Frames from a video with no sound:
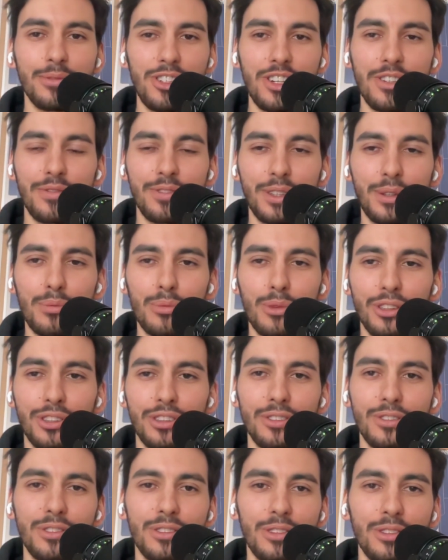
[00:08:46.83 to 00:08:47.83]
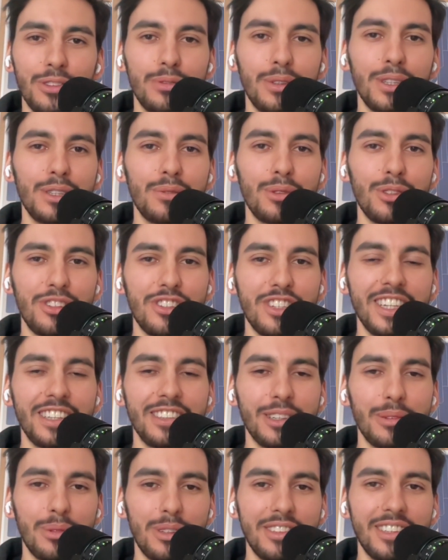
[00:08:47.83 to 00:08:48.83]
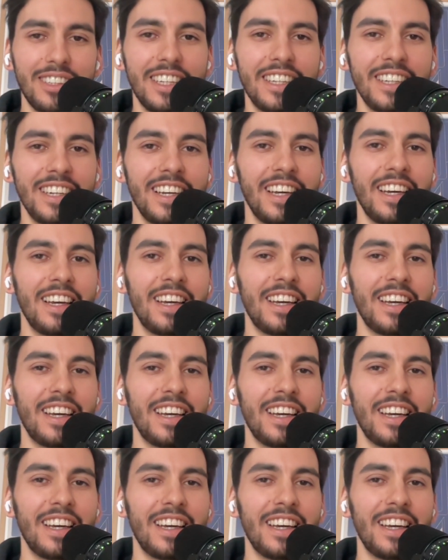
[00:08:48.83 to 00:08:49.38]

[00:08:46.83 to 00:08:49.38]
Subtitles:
shifting more to 21 Shares, obviously.